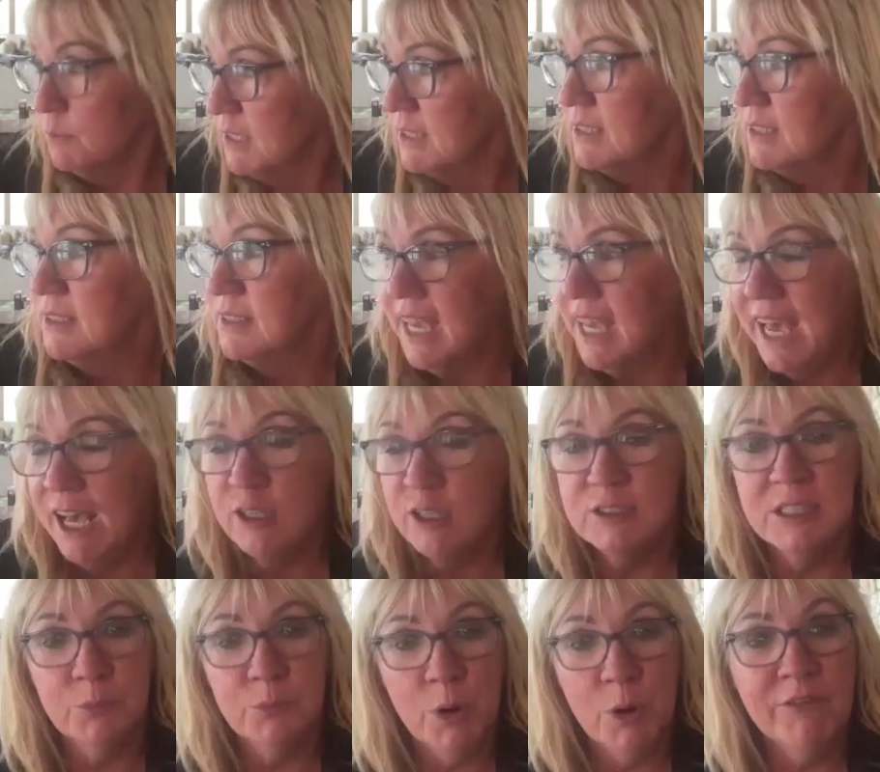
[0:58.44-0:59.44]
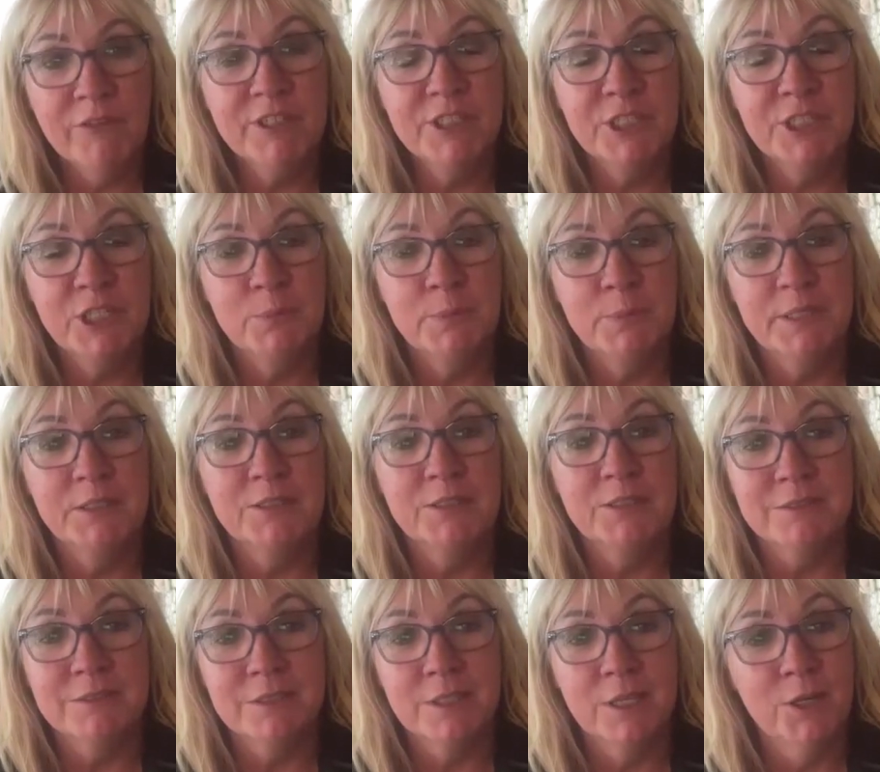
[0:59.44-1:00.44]
this is a house that Profit Share
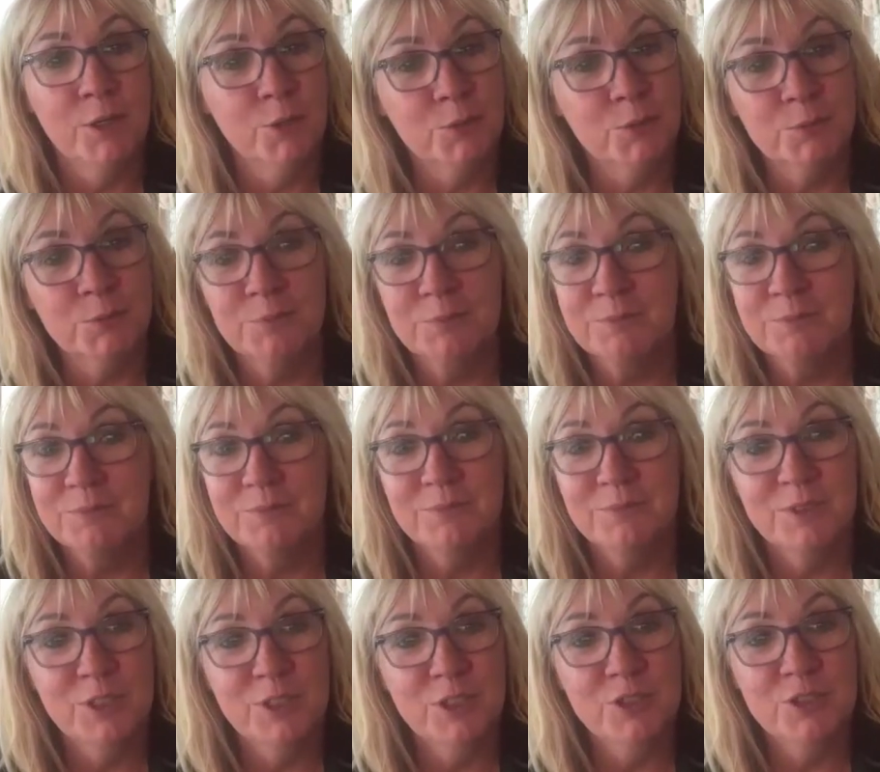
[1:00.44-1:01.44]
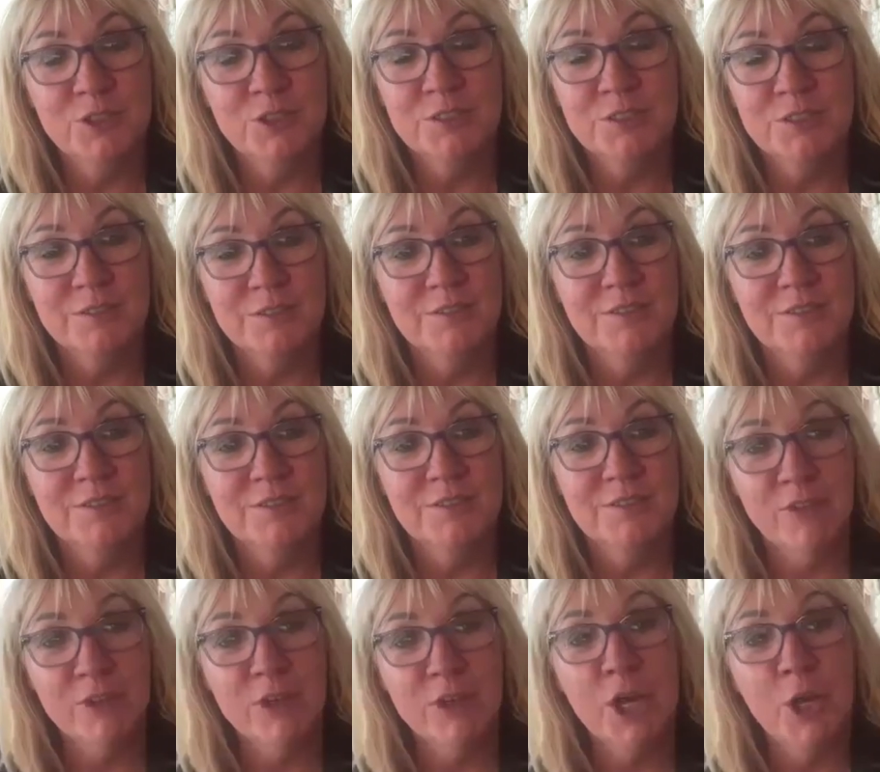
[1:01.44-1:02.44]
built. So you just
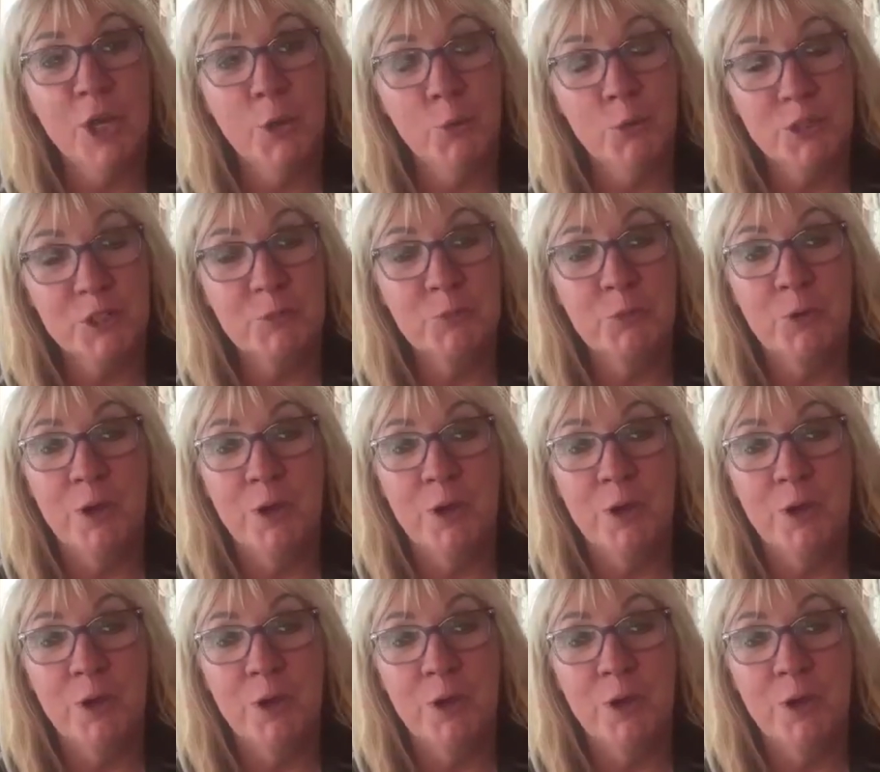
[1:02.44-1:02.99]
never know what